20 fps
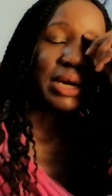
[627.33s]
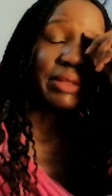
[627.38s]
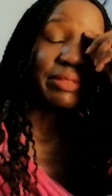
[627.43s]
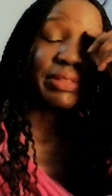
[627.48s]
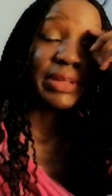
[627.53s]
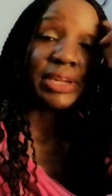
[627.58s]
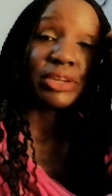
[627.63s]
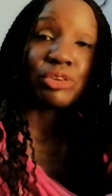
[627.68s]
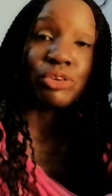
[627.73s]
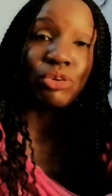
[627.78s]

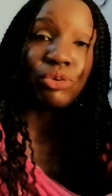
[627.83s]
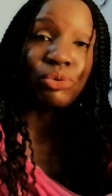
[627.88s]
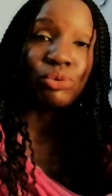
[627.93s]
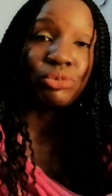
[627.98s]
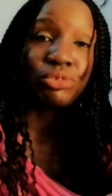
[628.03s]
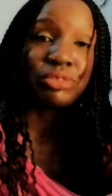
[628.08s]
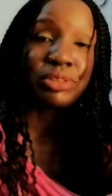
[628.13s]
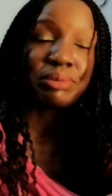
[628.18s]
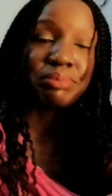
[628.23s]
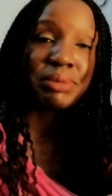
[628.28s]
And then you
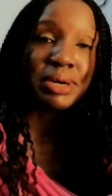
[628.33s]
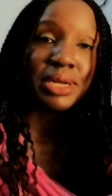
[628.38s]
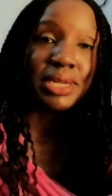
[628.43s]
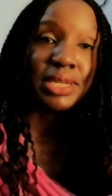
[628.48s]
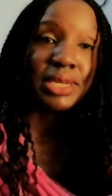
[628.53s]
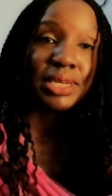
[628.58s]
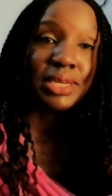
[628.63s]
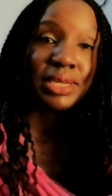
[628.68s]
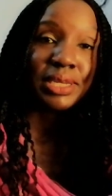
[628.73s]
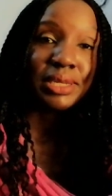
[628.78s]
lose the
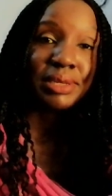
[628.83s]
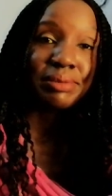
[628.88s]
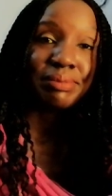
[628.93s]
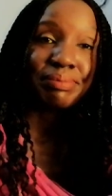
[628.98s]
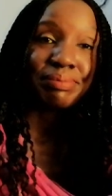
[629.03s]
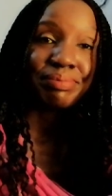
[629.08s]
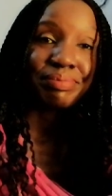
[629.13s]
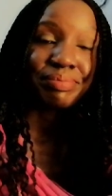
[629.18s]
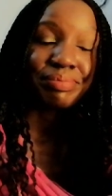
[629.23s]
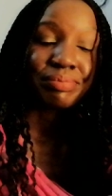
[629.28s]
money.
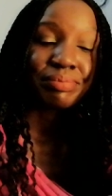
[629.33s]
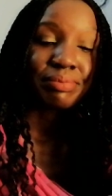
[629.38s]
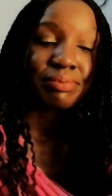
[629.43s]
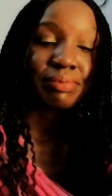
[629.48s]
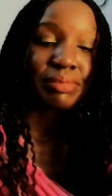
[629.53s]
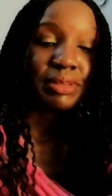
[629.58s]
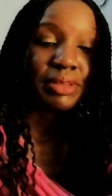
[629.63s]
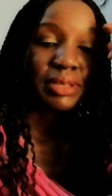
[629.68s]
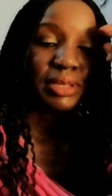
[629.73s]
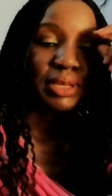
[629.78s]

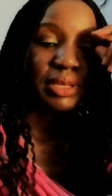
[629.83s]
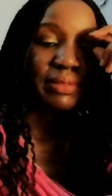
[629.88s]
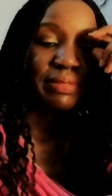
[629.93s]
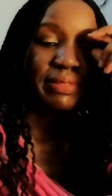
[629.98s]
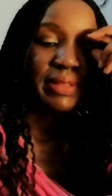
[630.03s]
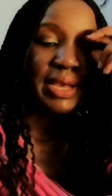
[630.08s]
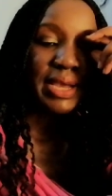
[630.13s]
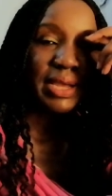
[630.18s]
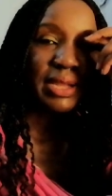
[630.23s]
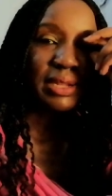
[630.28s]

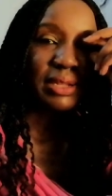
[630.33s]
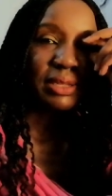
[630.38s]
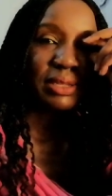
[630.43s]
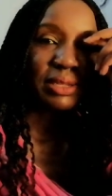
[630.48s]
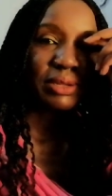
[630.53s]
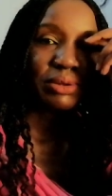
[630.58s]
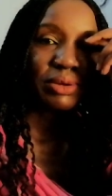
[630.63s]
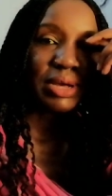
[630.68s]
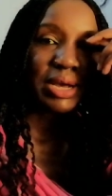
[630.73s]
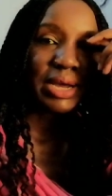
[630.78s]

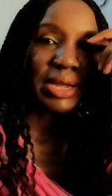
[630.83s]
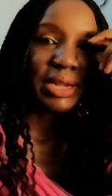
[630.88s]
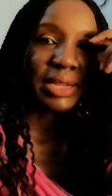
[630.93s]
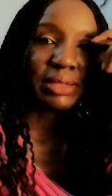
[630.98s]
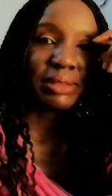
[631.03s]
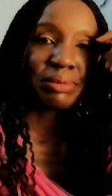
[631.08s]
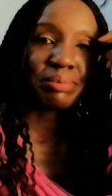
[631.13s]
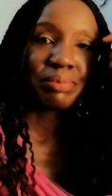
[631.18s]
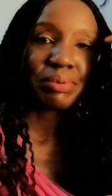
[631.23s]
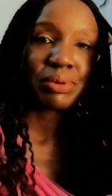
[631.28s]
Then
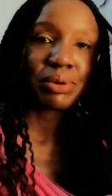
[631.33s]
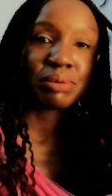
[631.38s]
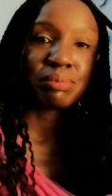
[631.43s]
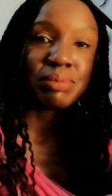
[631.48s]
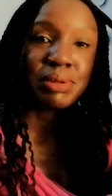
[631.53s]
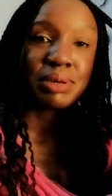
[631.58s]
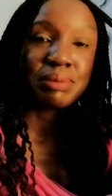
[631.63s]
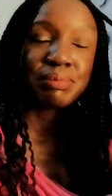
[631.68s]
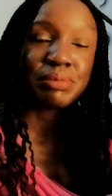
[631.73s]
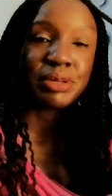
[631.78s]
another
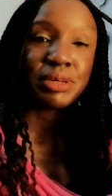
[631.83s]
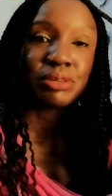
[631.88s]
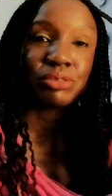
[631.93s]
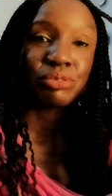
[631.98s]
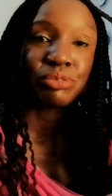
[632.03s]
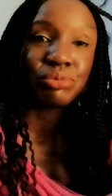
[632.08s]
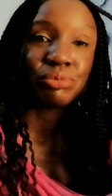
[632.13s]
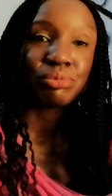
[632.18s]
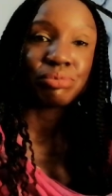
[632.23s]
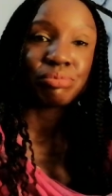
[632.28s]
problem,
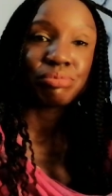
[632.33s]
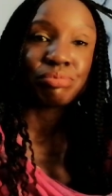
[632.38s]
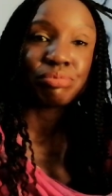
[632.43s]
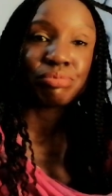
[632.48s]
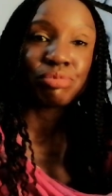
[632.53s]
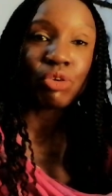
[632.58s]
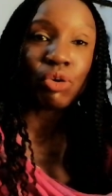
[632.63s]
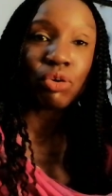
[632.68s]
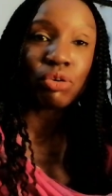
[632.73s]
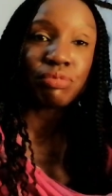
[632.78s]
that
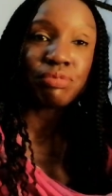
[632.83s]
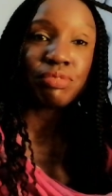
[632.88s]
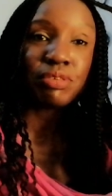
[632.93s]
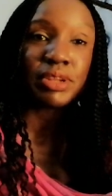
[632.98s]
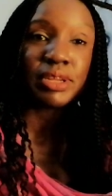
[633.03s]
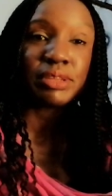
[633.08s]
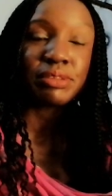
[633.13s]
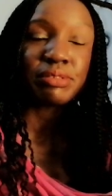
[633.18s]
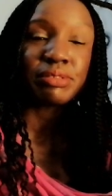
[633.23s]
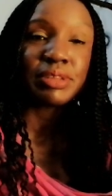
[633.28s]

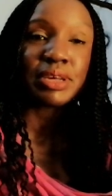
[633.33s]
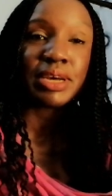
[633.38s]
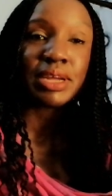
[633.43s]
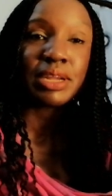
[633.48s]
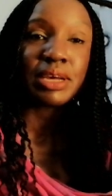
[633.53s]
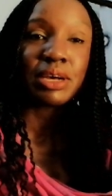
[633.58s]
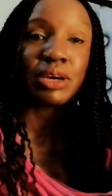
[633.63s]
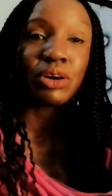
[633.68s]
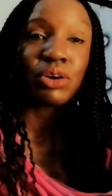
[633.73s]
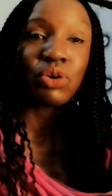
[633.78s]
conflicts
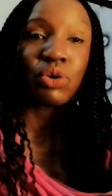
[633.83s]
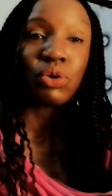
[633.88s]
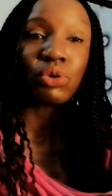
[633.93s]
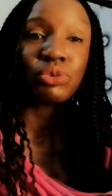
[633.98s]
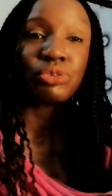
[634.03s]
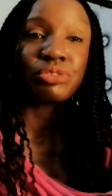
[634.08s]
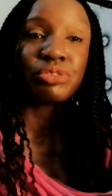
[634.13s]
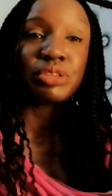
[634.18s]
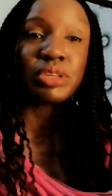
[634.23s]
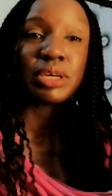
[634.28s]
that are
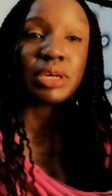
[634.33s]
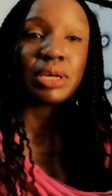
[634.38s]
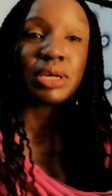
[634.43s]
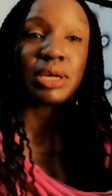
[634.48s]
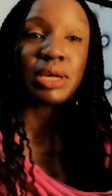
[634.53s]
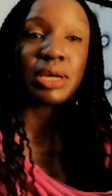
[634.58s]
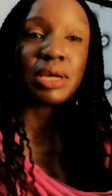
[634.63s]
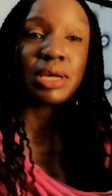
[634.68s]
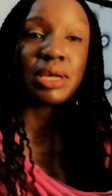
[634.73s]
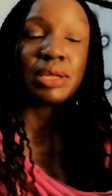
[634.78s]
caused
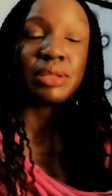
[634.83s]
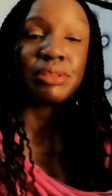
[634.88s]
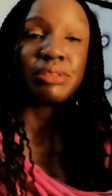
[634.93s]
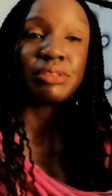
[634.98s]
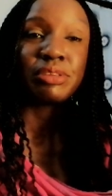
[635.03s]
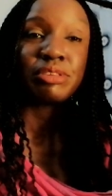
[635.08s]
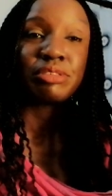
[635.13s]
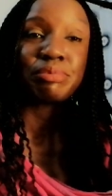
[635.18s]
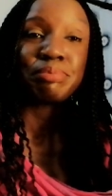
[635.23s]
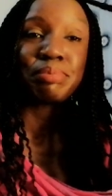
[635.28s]

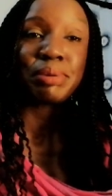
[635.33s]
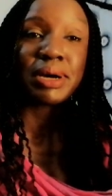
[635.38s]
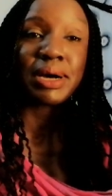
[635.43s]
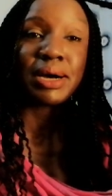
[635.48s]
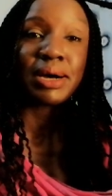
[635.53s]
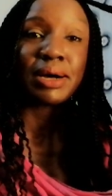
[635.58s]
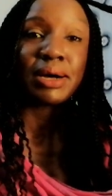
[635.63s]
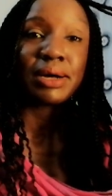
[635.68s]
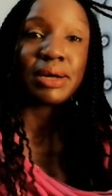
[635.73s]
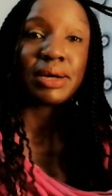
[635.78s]
in the
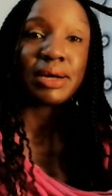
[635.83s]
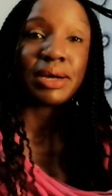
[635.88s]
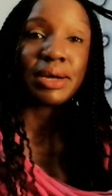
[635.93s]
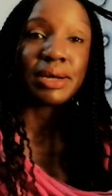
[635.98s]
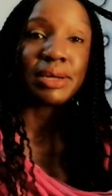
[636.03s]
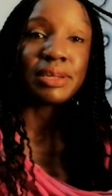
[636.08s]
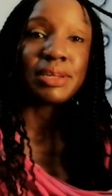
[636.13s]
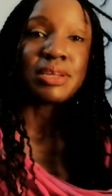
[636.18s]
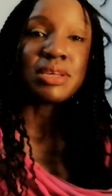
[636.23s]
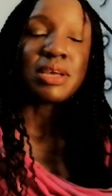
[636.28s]
spa,
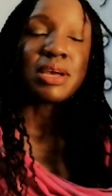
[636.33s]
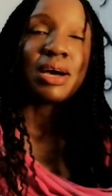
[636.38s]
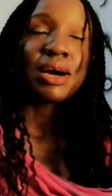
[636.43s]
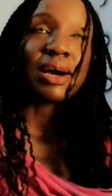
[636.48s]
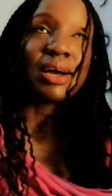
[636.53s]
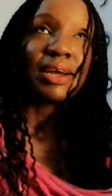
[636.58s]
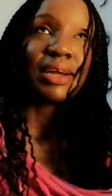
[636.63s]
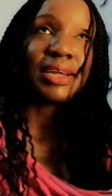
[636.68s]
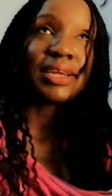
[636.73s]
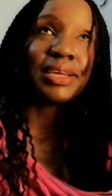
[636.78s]

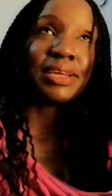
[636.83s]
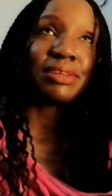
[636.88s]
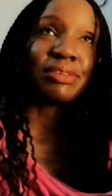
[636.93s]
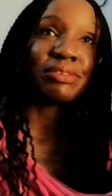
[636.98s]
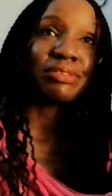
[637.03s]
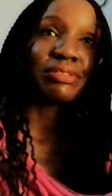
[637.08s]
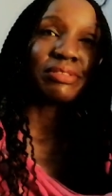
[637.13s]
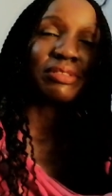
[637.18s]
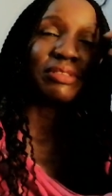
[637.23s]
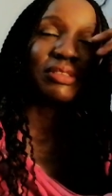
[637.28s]

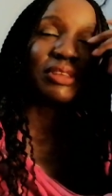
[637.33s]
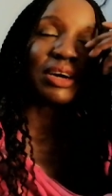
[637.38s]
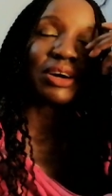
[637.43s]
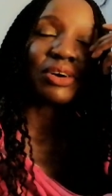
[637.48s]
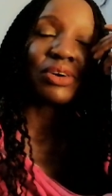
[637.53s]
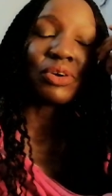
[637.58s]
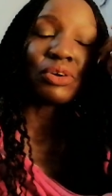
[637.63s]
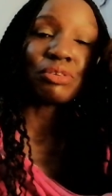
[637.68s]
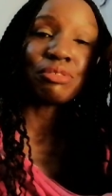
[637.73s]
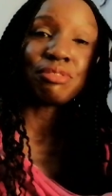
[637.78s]
is the
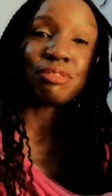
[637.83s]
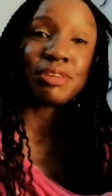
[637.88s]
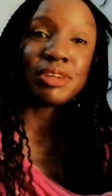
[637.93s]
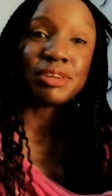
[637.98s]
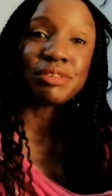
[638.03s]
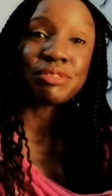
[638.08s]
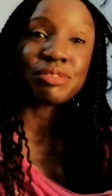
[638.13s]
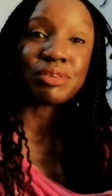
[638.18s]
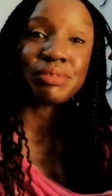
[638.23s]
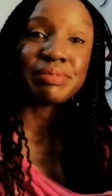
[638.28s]

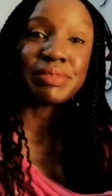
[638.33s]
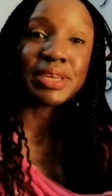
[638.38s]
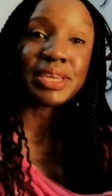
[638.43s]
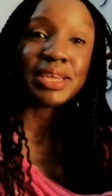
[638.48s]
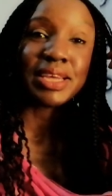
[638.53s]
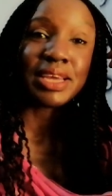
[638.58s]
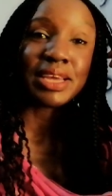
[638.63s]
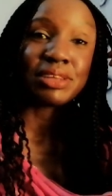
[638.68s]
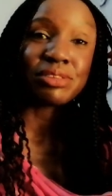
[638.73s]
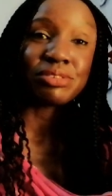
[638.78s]
conflict from
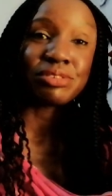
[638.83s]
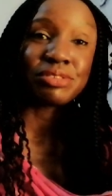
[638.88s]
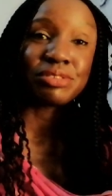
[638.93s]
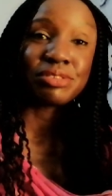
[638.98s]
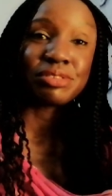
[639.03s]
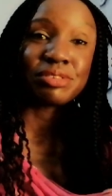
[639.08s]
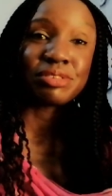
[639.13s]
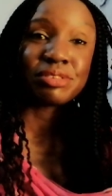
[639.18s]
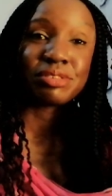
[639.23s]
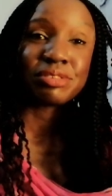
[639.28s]
the
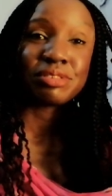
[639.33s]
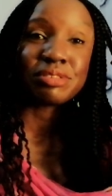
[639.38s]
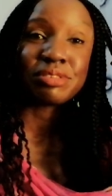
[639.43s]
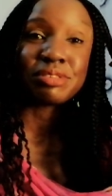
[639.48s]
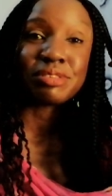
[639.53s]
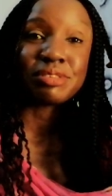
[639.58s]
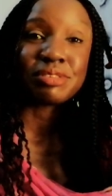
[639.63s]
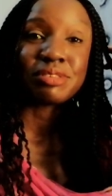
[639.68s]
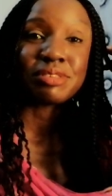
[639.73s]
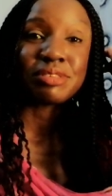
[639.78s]
guests.
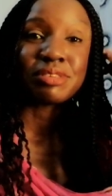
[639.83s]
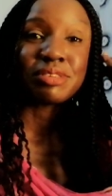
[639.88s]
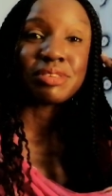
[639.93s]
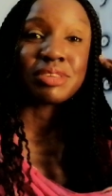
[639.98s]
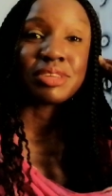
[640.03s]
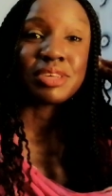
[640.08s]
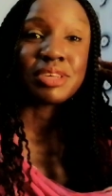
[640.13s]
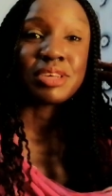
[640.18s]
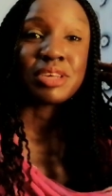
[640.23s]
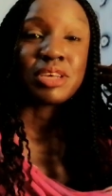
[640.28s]

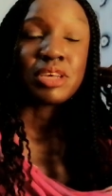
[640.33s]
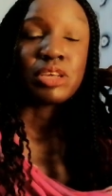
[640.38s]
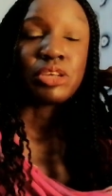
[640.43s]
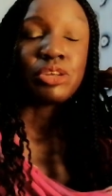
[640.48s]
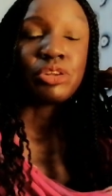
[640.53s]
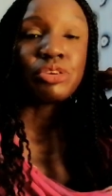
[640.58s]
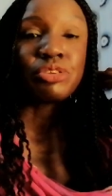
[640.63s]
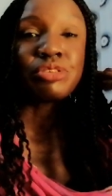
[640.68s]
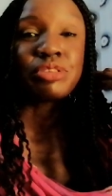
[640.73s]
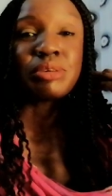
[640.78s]

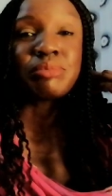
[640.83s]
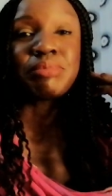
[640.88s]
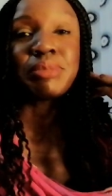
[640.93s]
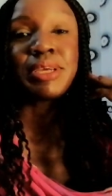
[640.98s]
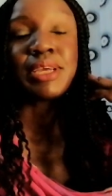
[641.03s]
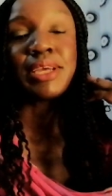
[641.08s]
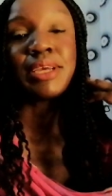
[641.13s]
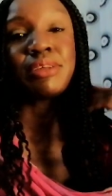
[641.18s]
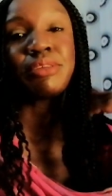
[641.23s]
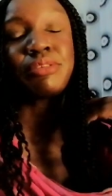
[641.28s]
Some
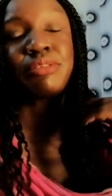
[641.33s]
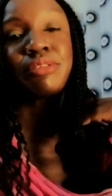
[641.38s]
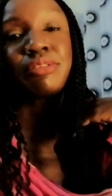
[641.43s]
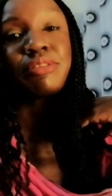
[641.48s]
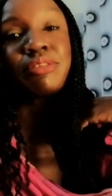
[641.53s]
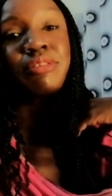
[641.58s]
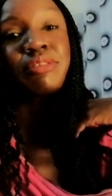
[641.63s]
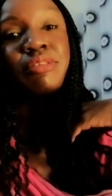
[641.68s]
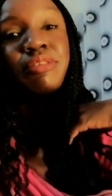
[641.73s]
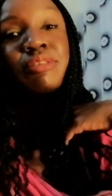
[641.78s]

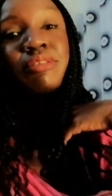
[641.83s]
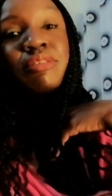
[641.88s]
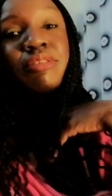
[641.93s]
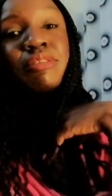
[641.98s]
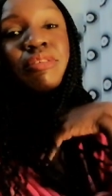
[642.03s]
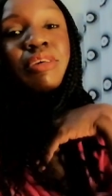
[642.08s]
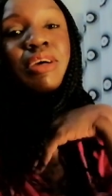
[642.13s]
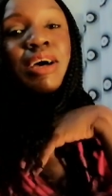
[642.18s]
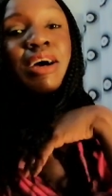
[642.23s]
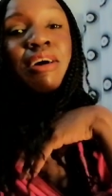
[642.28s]
guests
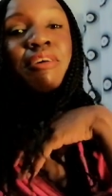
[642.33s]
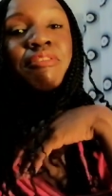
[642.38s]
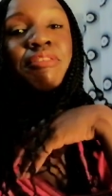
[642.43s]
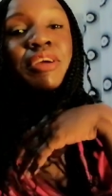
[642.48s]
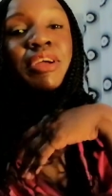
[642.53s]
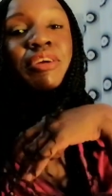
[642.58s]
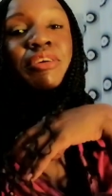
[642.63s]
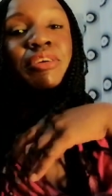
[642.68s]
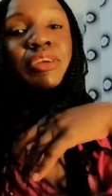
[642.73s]
are